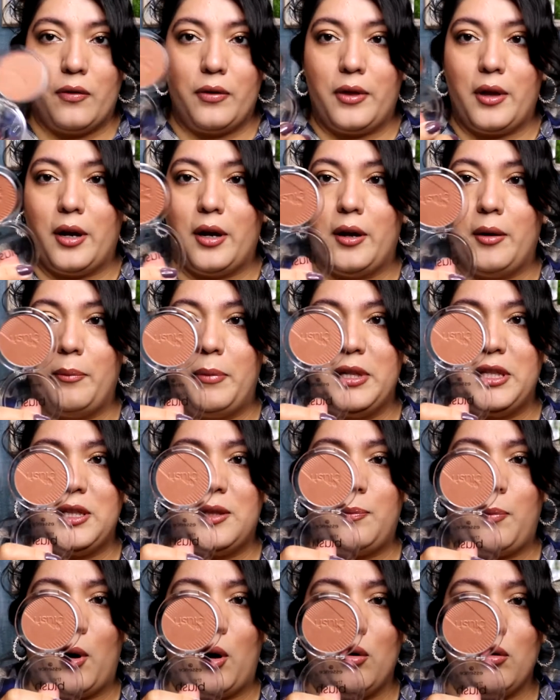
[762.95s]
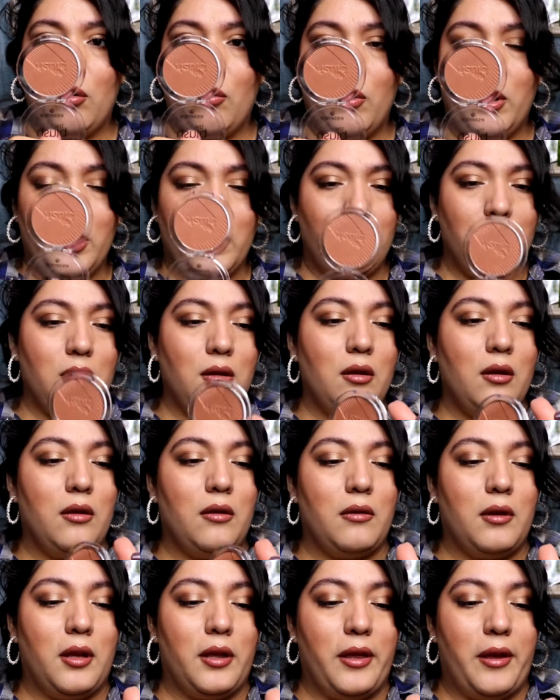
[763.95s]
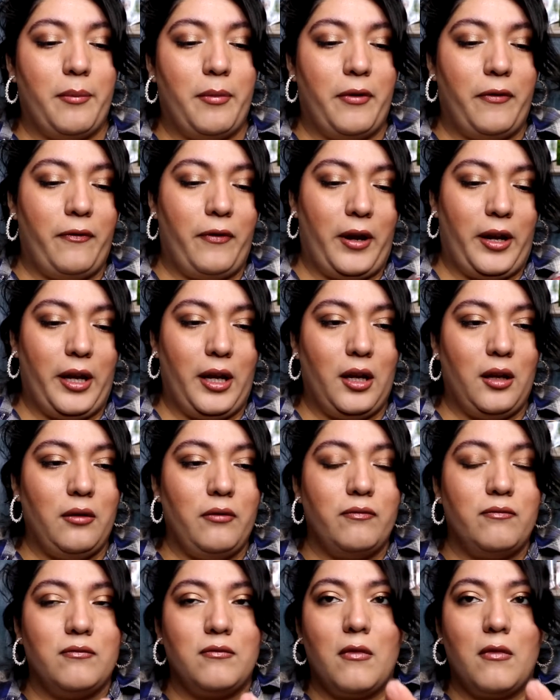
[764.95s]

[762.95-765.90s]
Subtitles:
the bespoke one than the befitting,